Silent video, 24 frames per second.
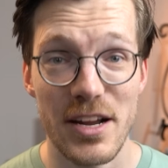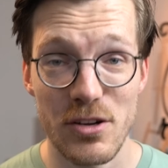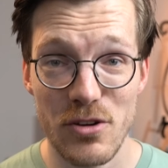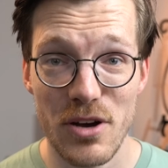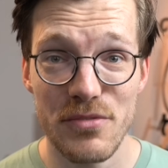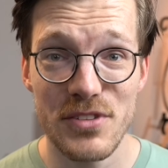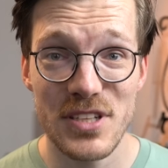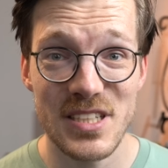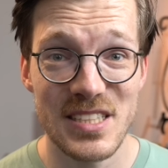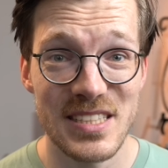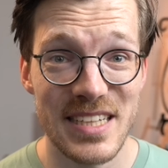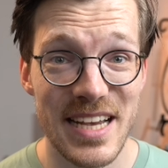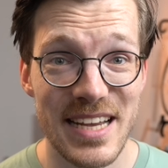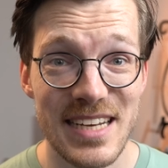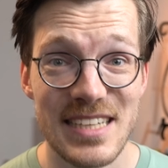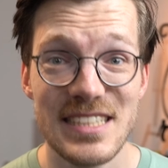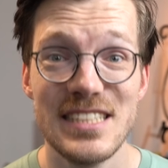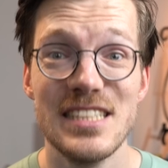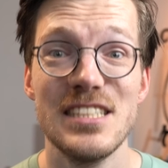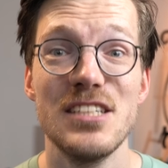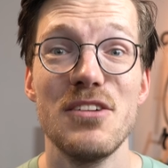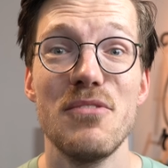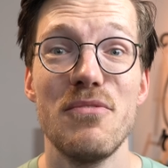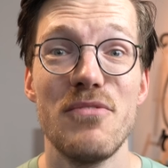I do have to say,
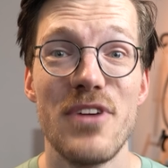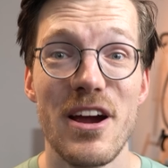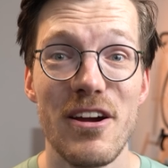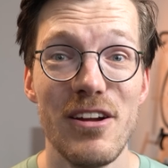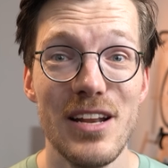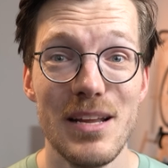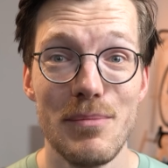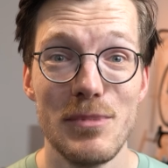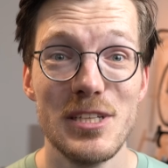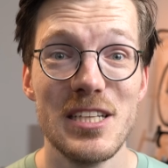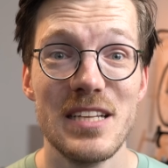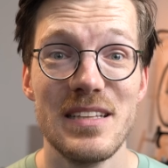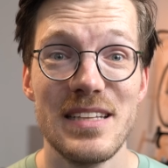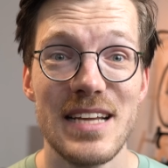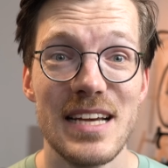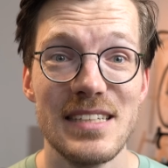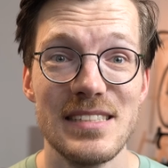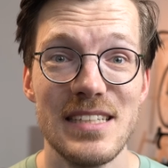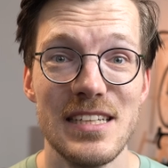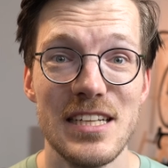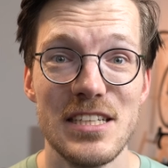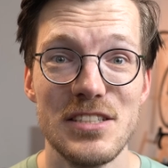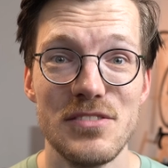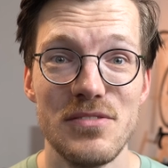this is a very limited
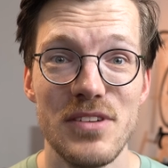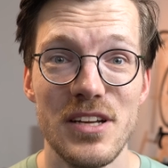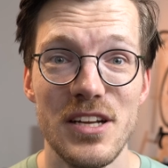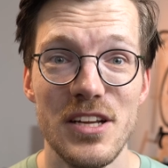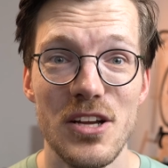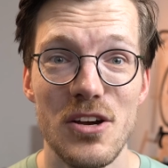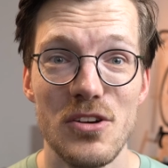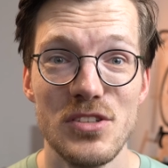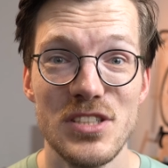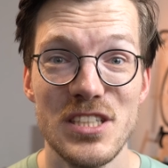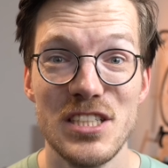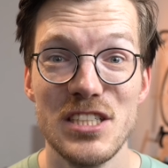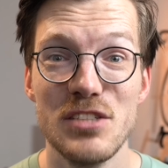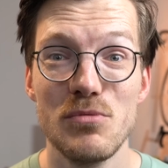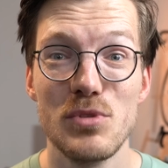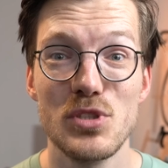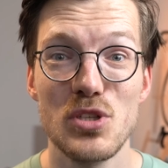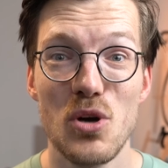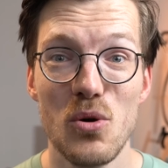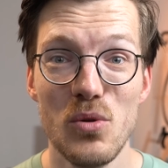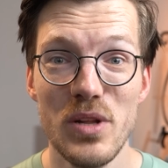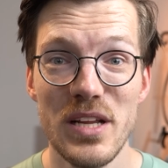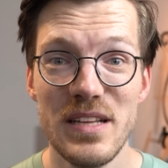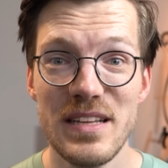test in this video, since it
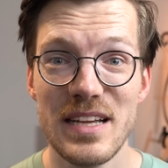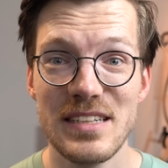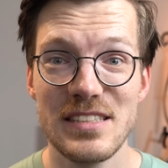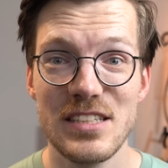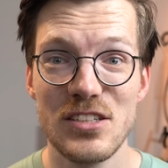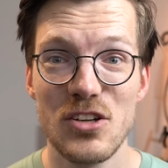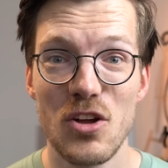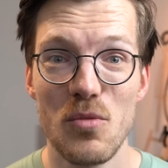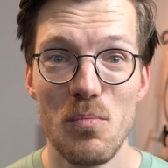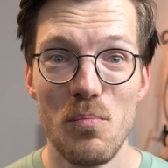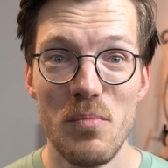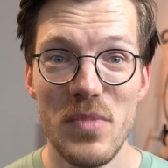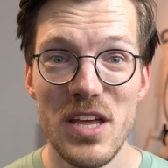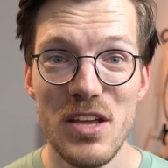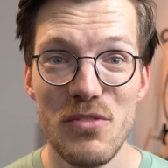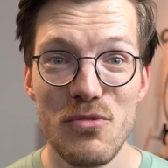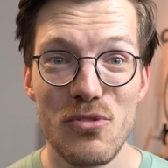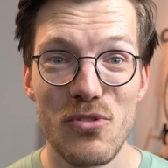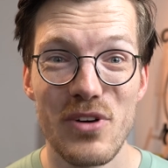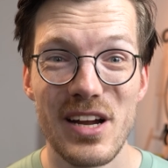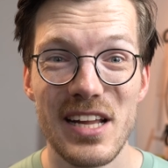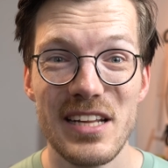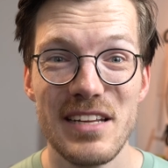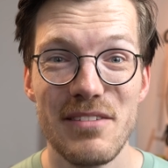was only tested on me
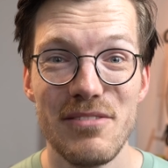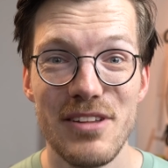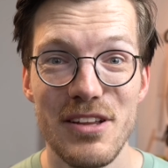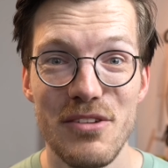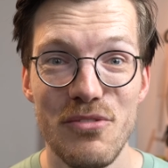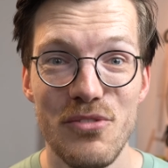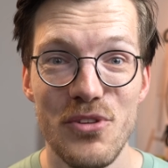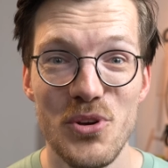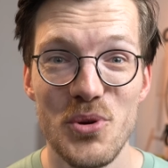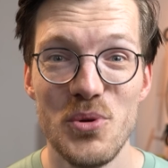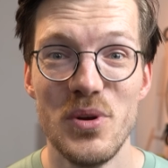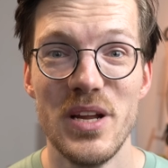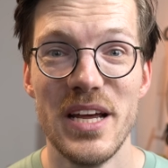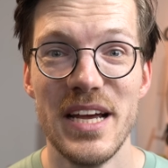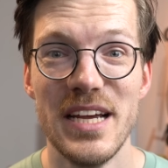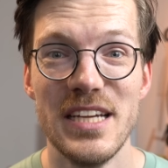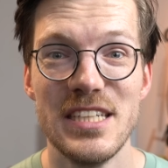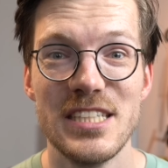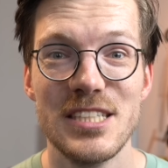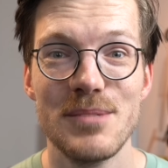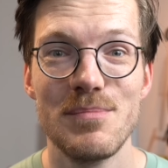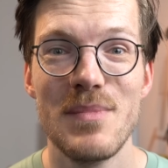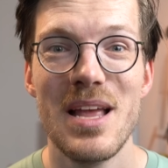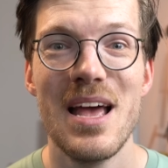for relatively few
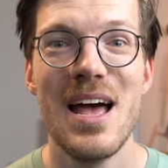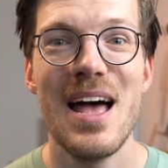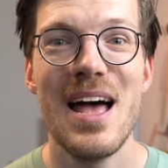days.